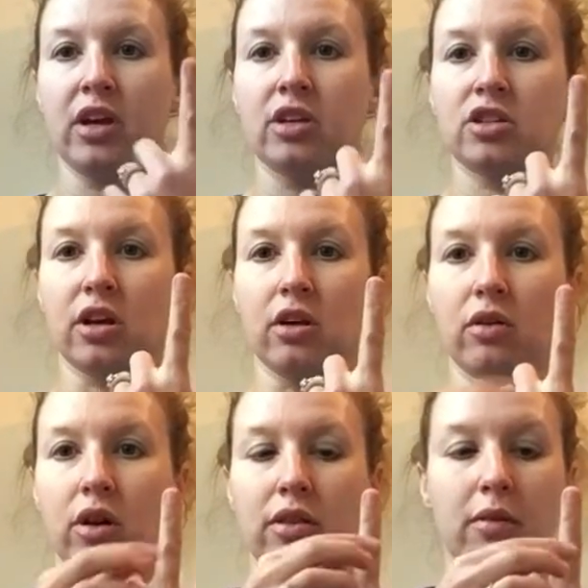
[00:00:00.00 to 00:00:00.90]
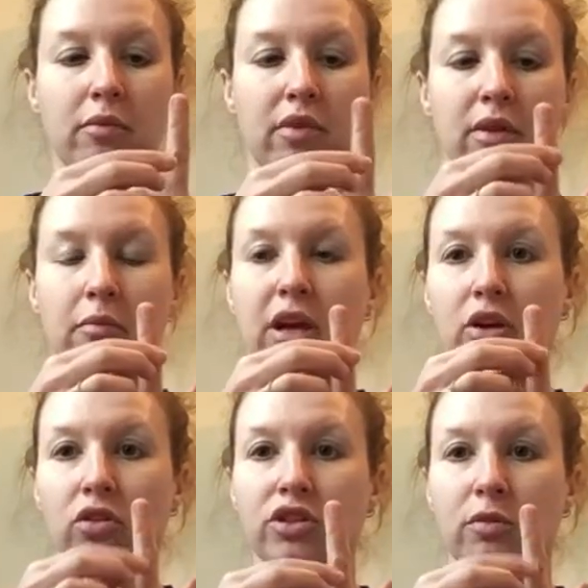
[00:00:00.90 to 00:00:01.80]
So the
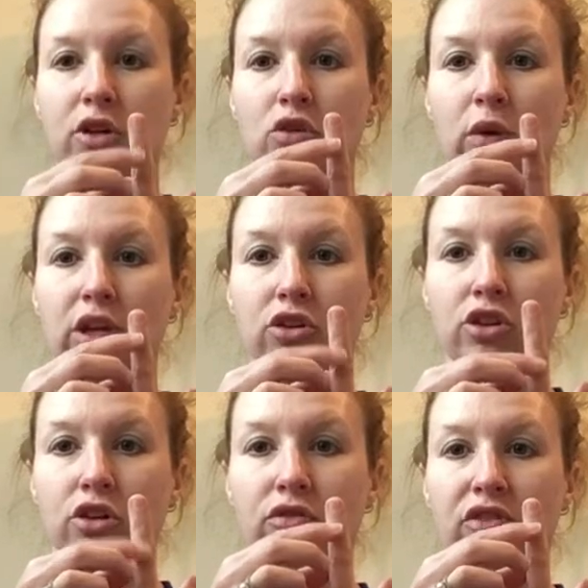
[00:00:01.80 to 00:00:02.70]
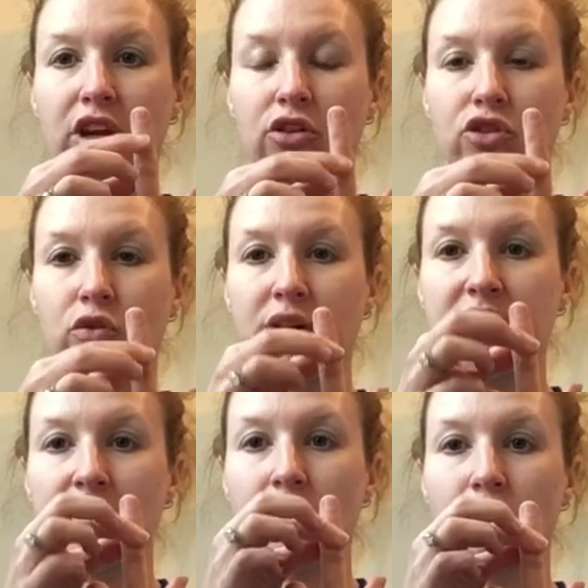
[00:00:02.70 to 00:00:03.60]
middle, so between your two finger joints,
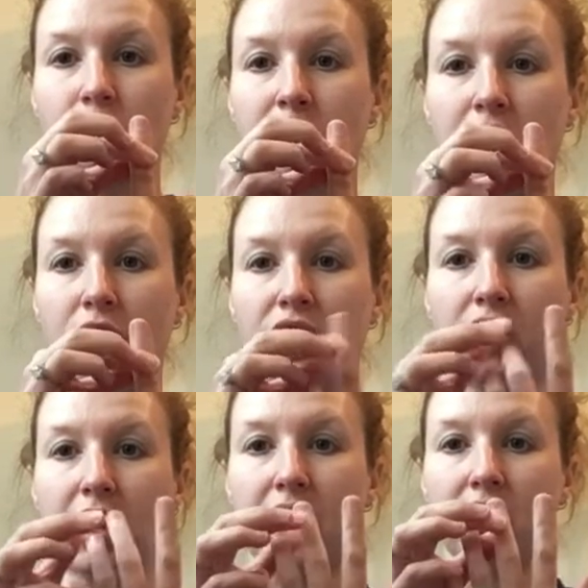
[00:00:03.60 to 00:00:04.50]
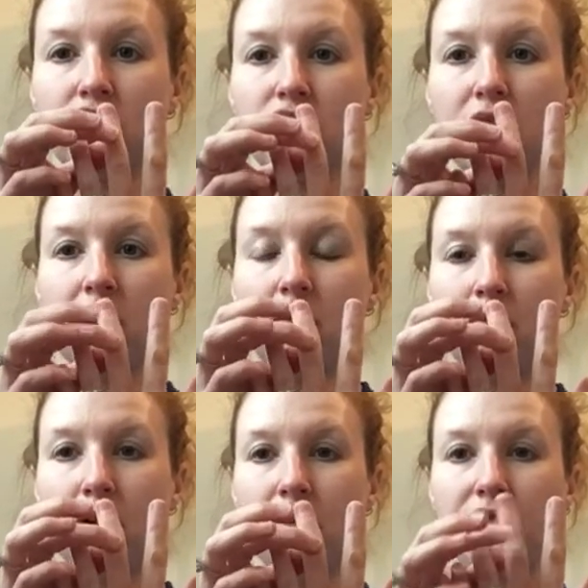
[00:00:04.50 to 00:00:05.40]
this is your middle phalange,
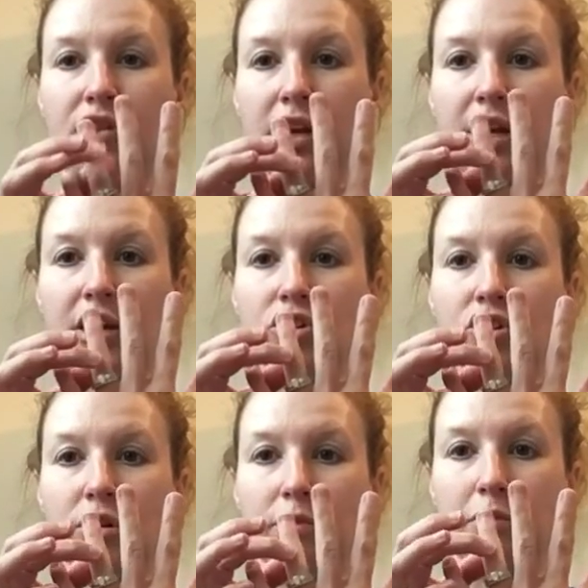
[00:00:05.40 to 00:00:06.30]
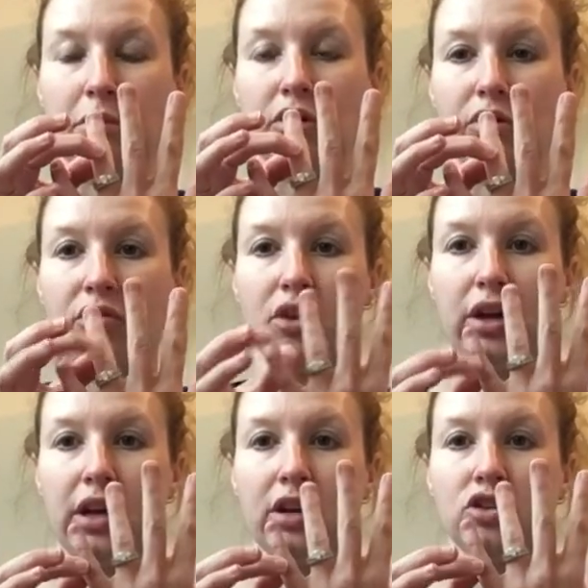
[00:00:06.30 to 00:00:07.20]
middle phalange, middle
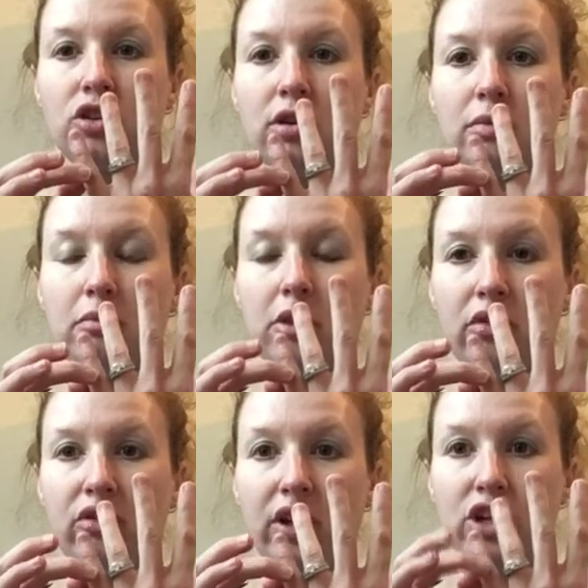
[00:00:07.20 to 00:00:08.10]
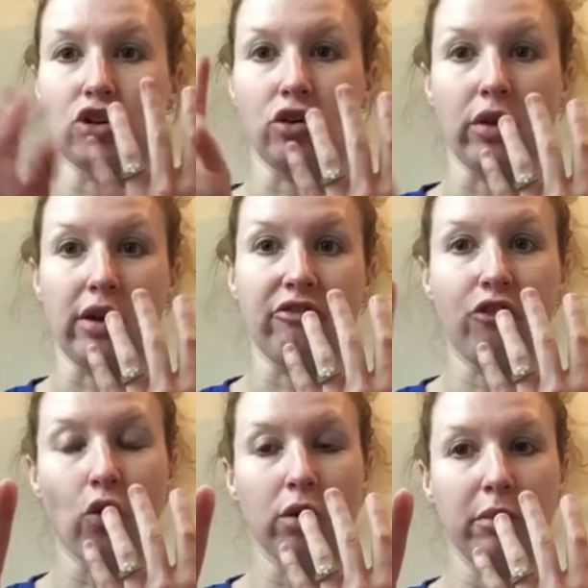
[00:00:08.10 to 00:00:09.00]
phalange, middle phalange. So you only have
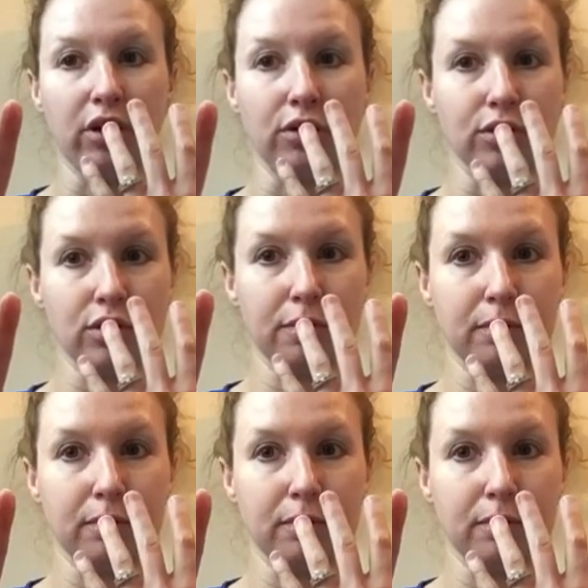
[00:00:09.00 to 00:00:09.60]
4 middles.